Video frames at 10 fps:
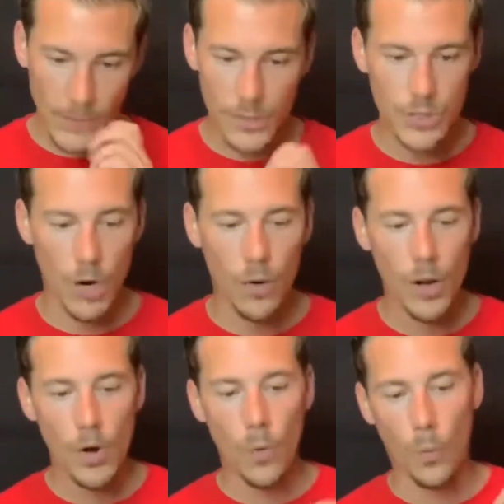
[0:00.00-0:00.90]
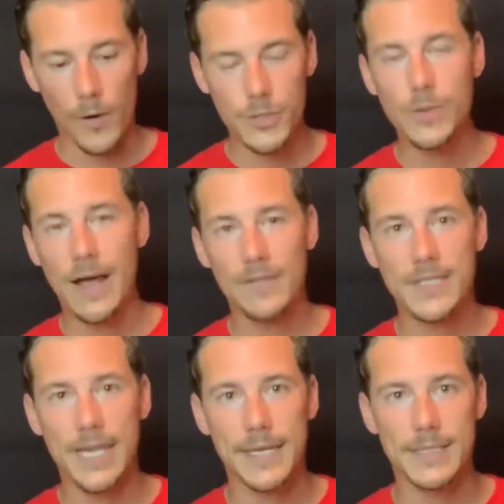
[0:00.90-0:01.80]
So once you have the
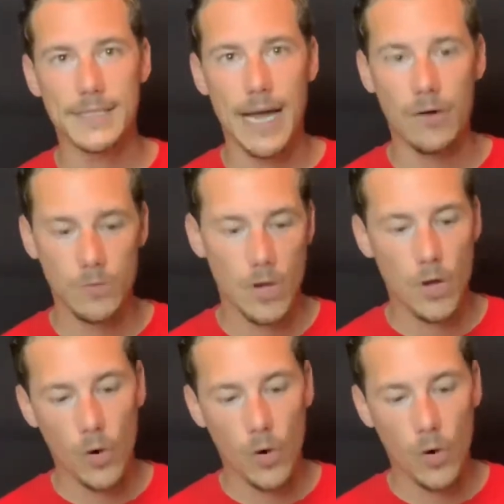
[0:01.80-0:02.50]
stances down,